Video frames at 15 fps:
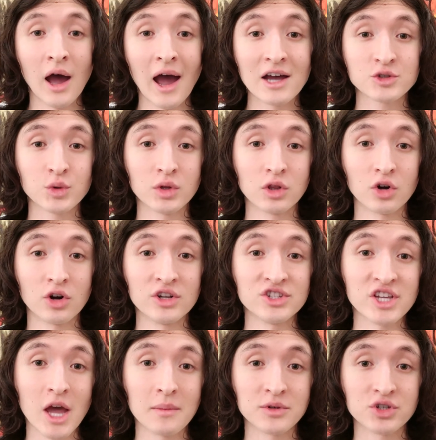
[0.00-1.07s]
As we learn
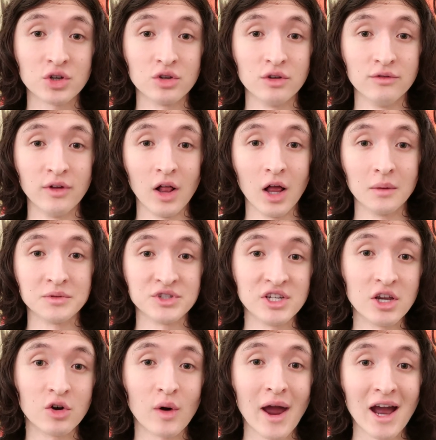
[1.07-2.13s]
as the episode develops,
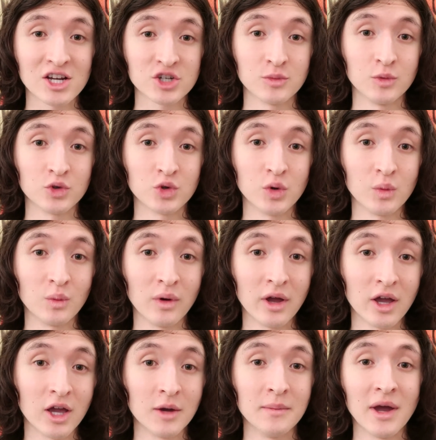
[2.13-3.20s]
the interaction between
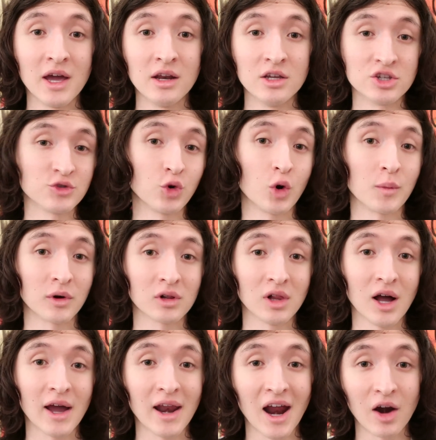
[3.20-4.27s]
him and his former
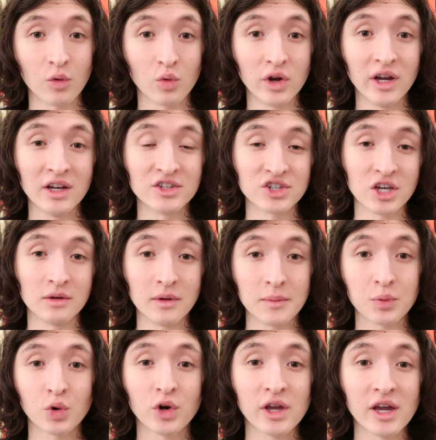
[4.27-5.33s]
client Irene is going to
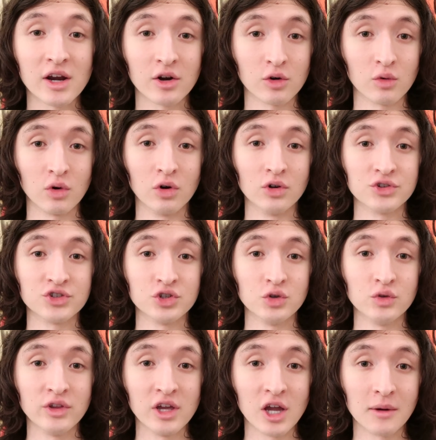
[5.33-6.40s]
be pretty integral
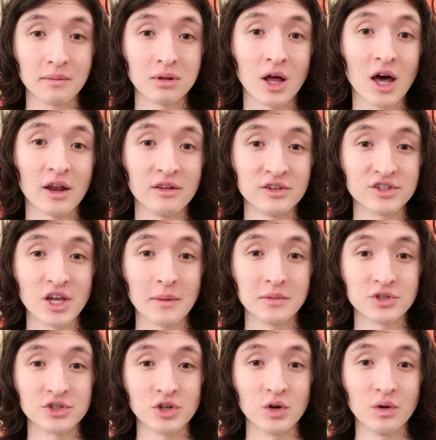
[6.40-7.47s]
to the plot of this
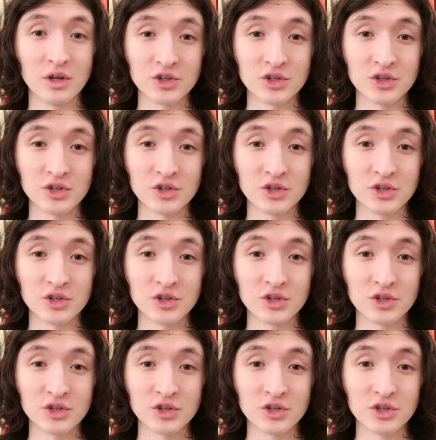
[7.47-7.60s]
episode,